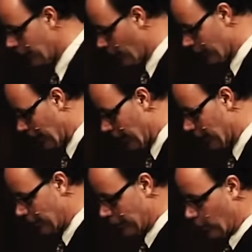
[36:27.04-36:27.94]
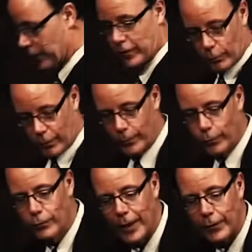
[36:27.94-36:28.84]
they weren't there. And they said, What? And they said, Well, they
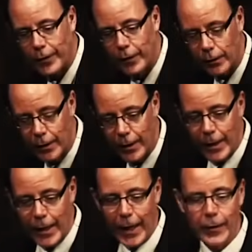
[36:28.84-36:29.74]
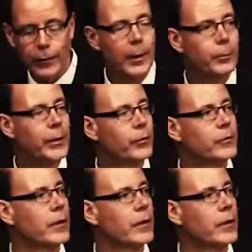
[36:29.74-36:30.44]
moved down there. And, and people